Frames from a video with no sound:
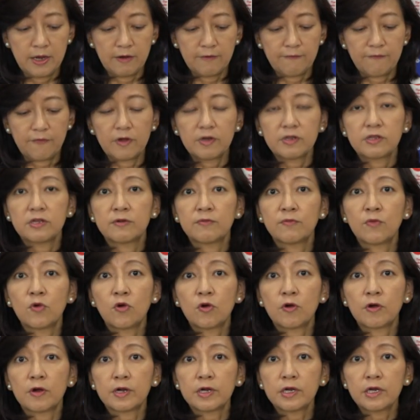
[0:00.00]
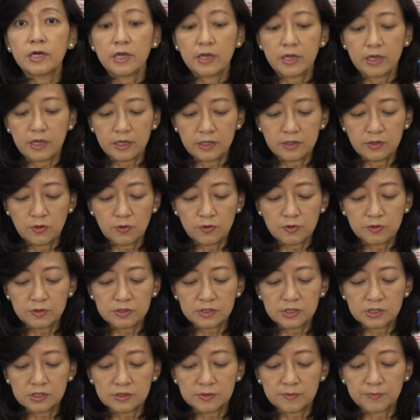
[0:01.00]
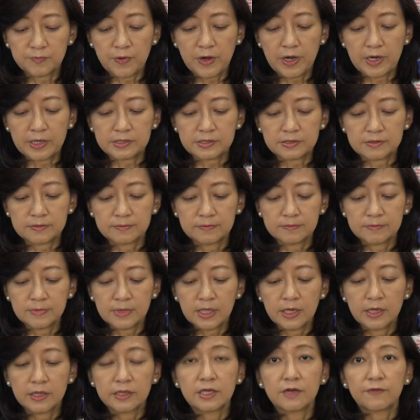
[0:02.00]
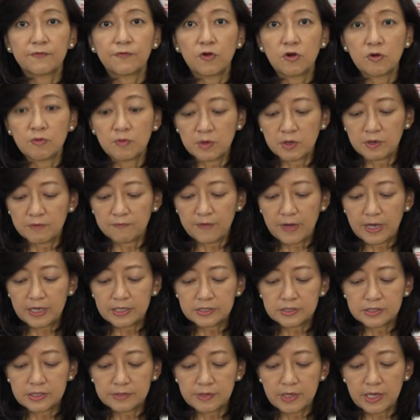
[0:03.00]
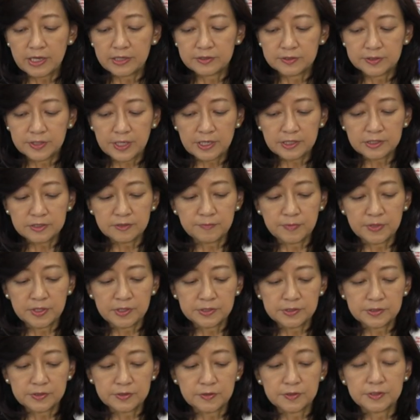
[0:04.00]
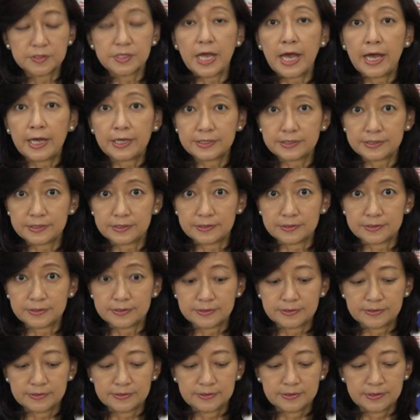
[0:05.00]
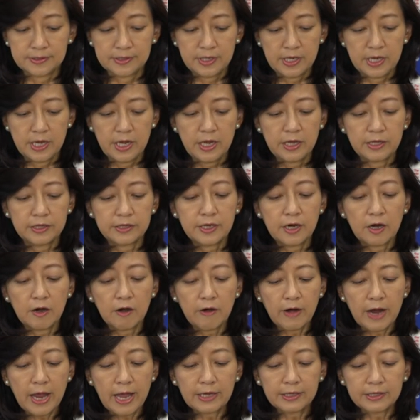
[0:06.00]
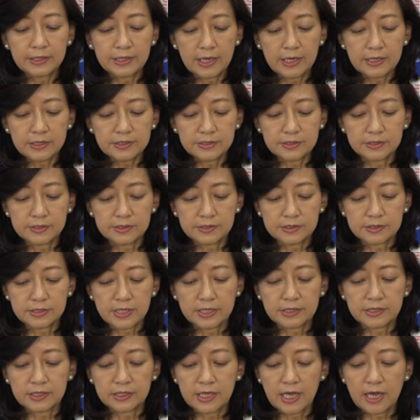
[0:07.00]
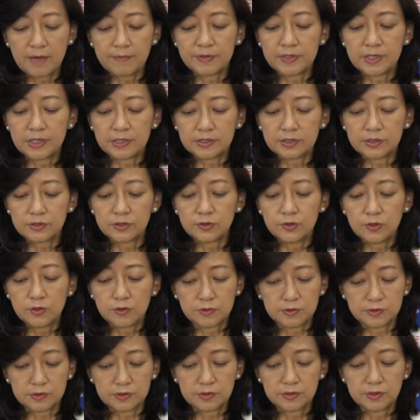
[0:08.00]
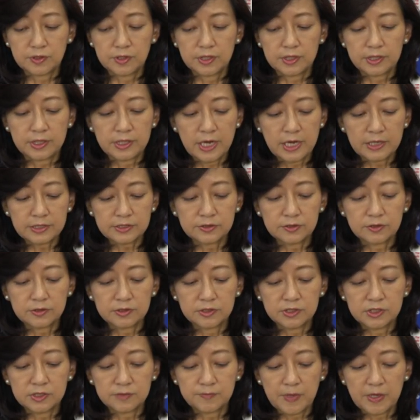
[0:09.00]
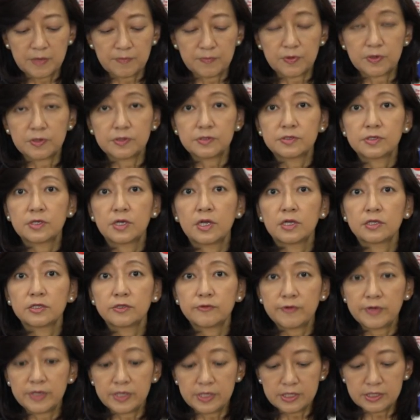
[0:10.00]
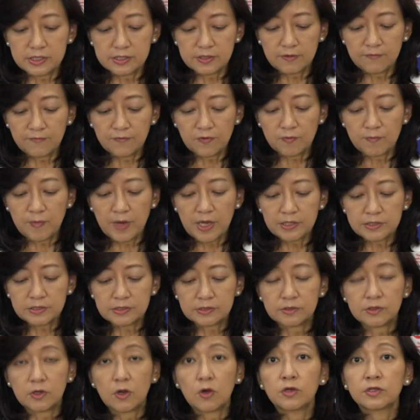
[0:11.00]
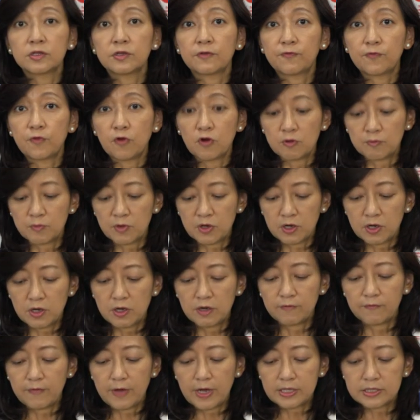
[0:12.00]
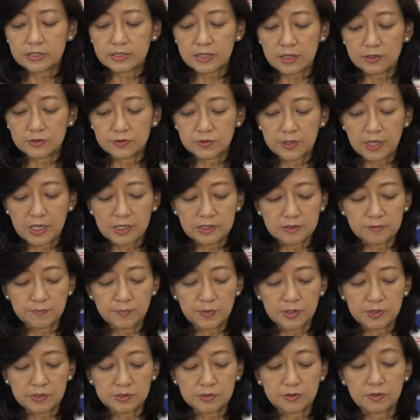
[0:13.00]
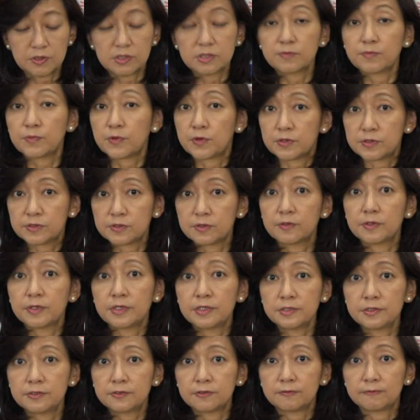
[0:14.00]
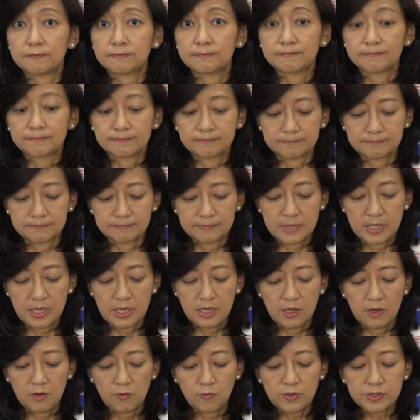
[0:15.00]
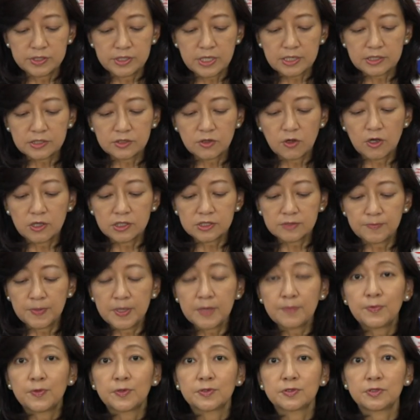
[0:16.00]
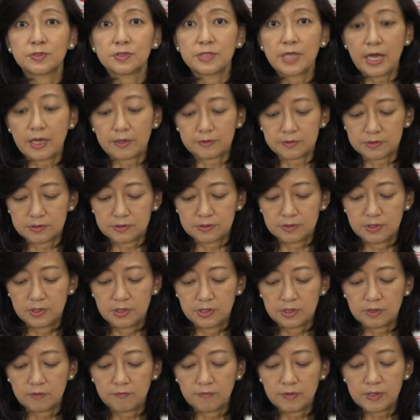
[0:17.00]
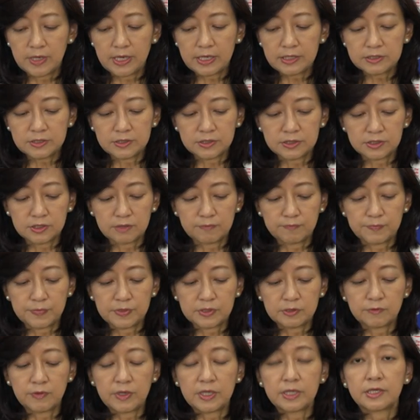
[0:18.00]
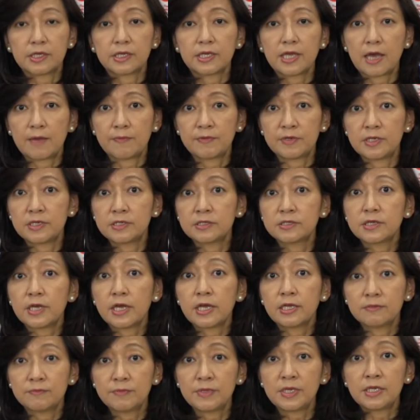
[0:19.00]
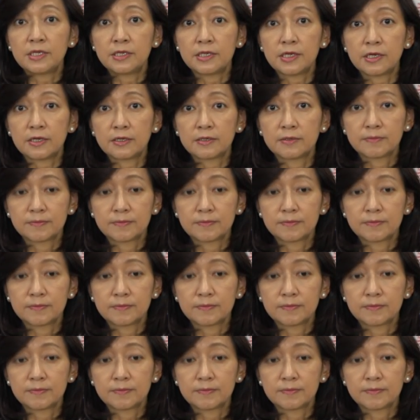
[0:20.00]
Furthermore, in order to suppress the former vice education minister's actions,There are allegations that the cabinet used the national newspapers to release information on the former vice education minister's personal issue, which has caused people to doubt the relationship between the cabinet and media.